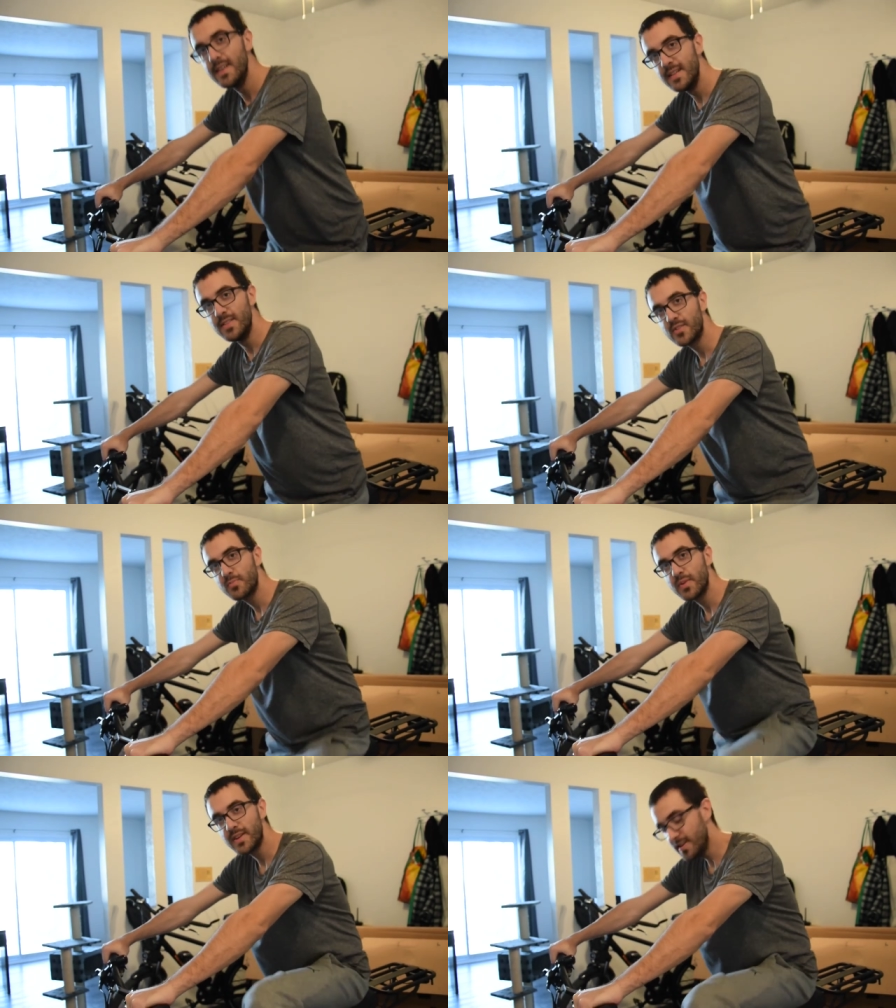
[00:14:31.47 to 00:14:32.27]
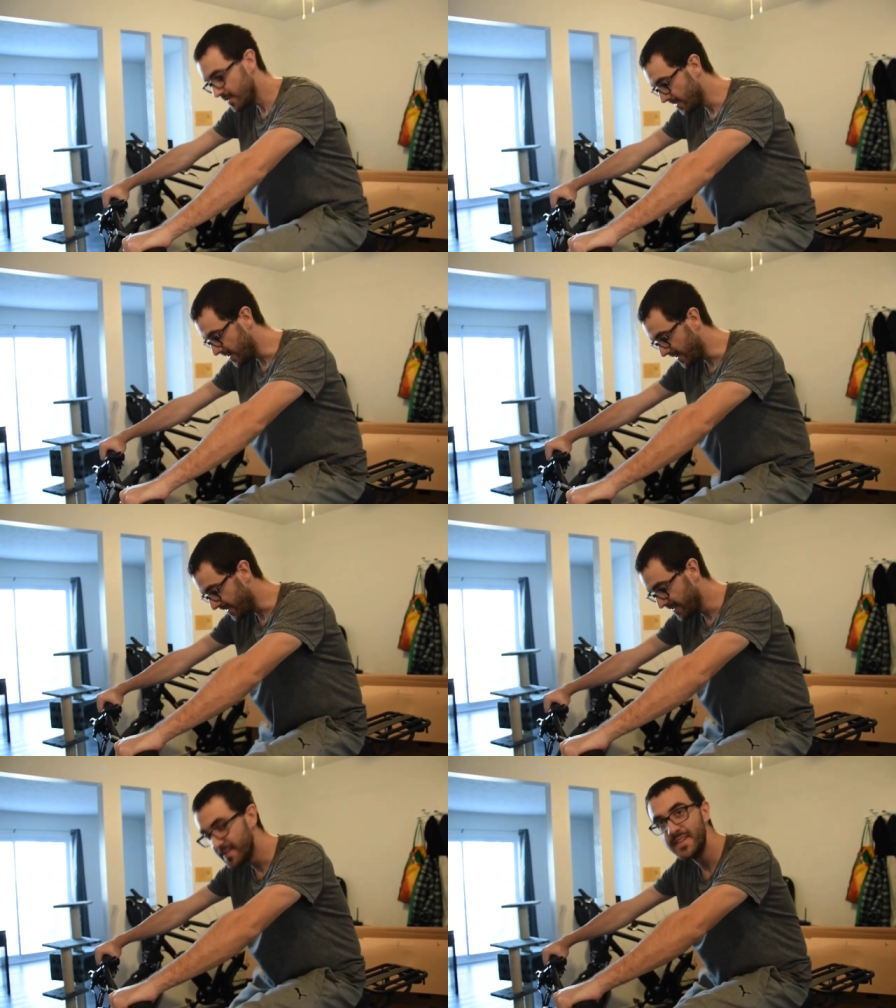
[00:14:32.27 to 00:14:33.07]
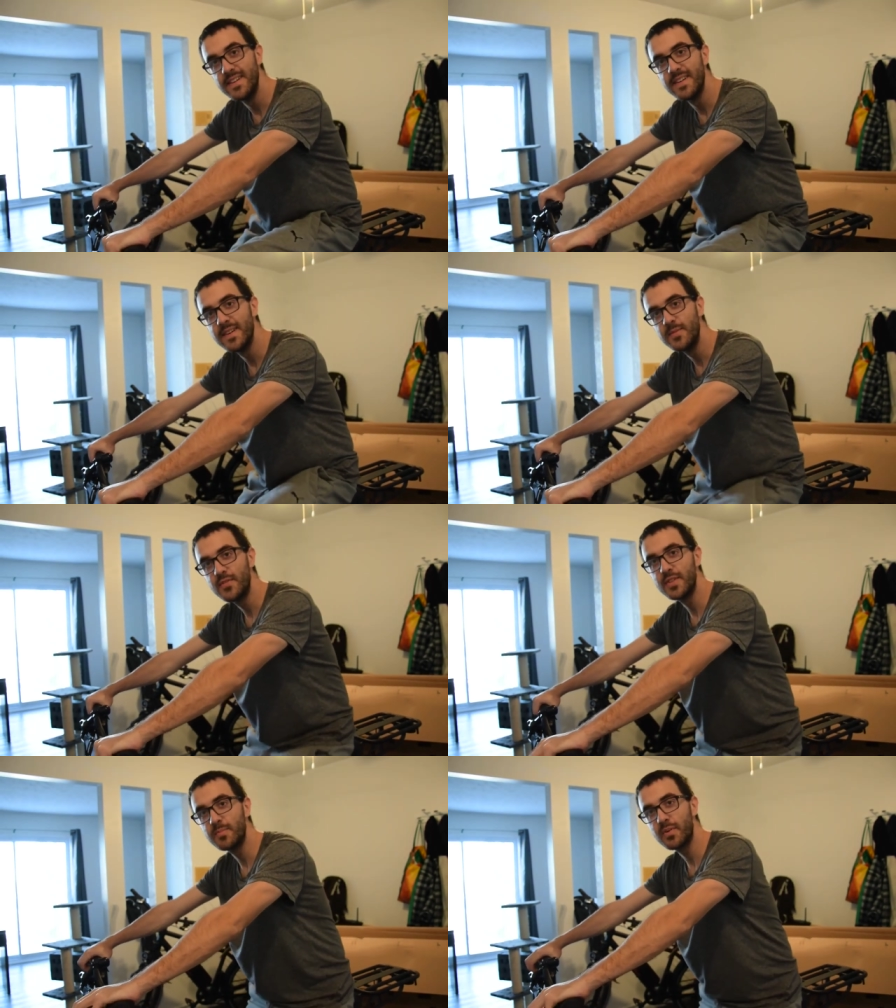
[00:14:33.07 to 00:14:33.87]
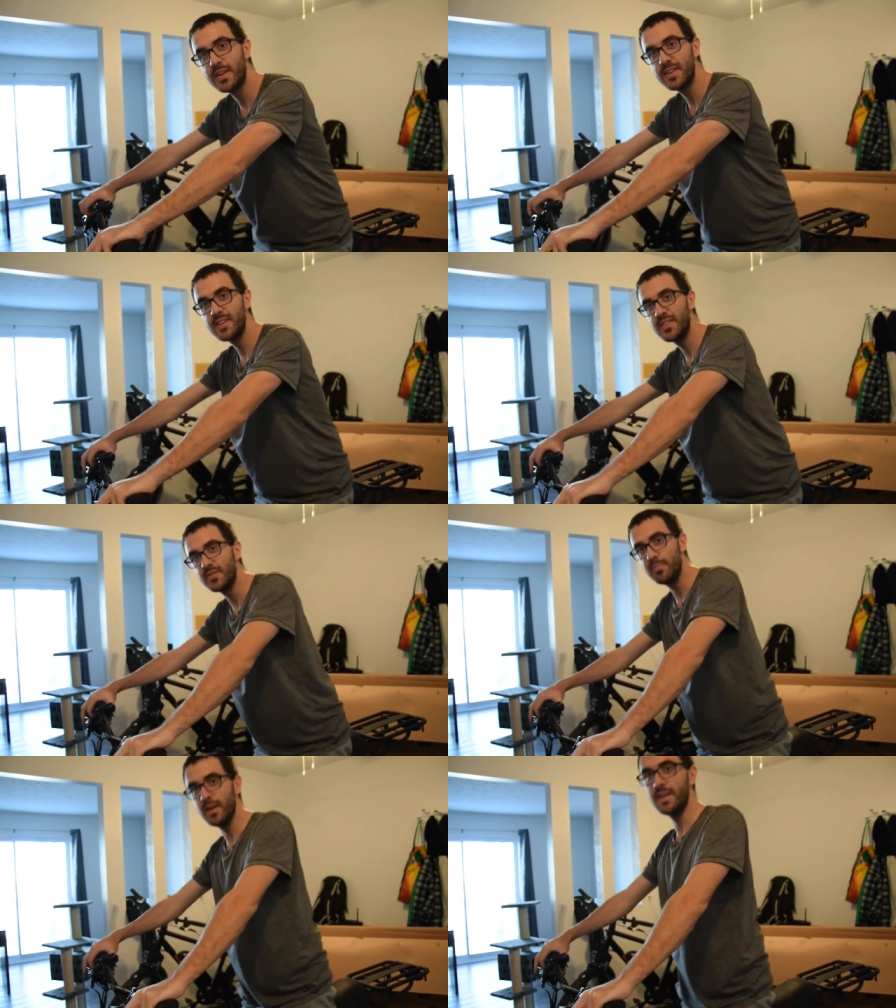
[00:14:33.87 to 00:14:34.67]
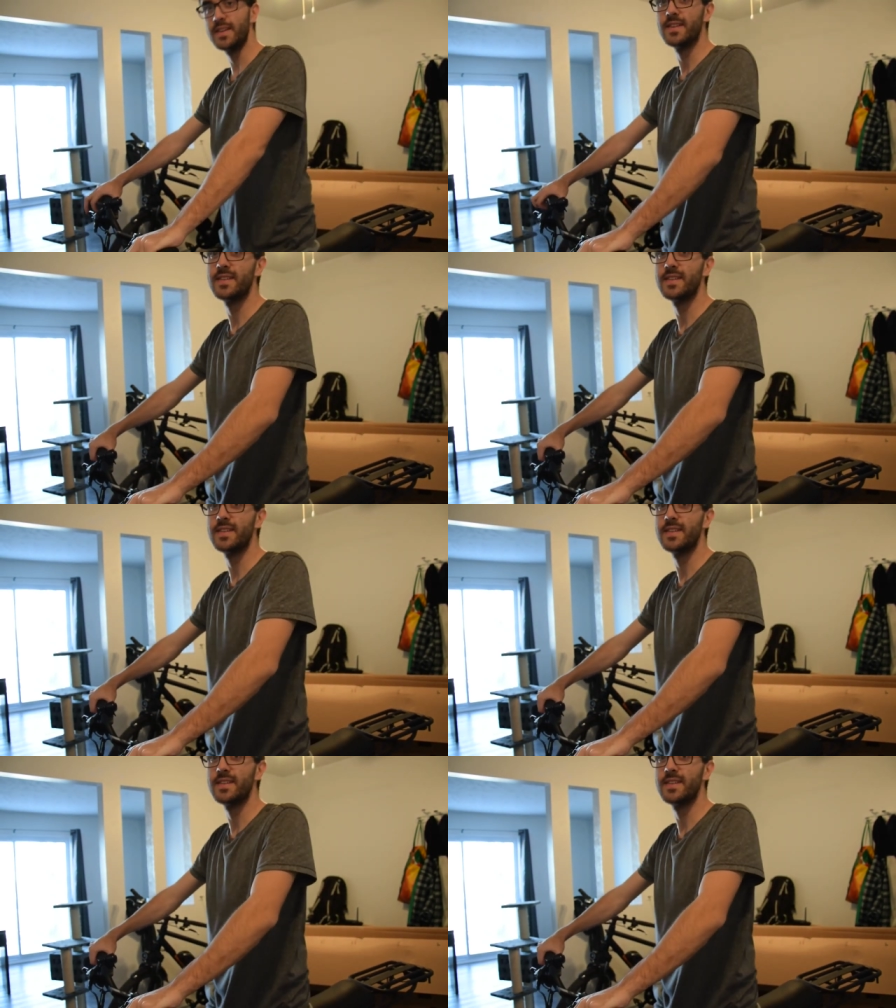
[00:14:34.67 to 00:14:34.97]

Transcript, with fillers: looks pretty good right now. Feeling pretty good on this bike.